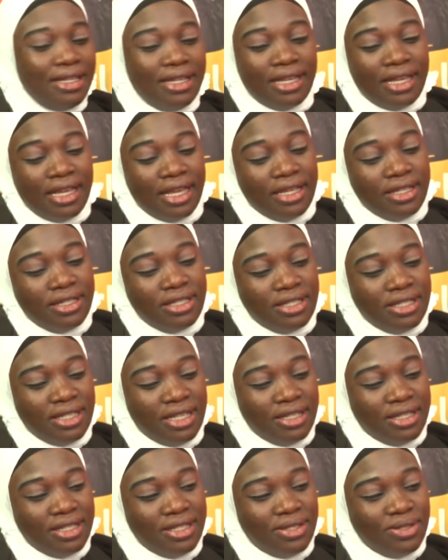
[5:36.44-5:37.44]
It, it,
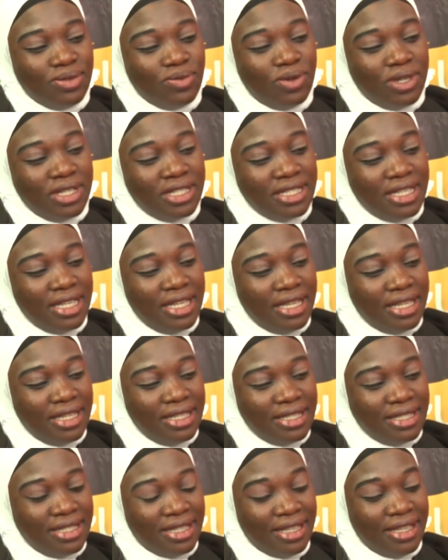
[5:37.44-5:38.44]
it wasn't
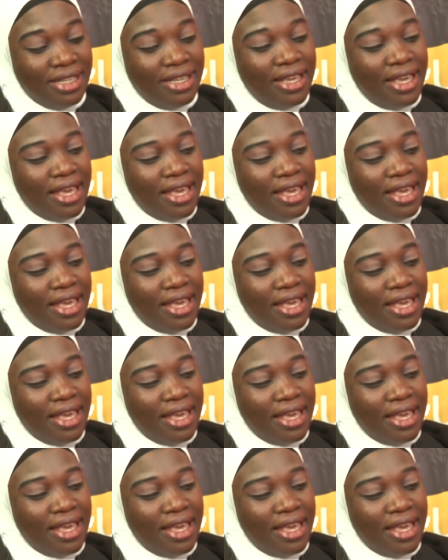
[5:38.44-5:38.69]
easy.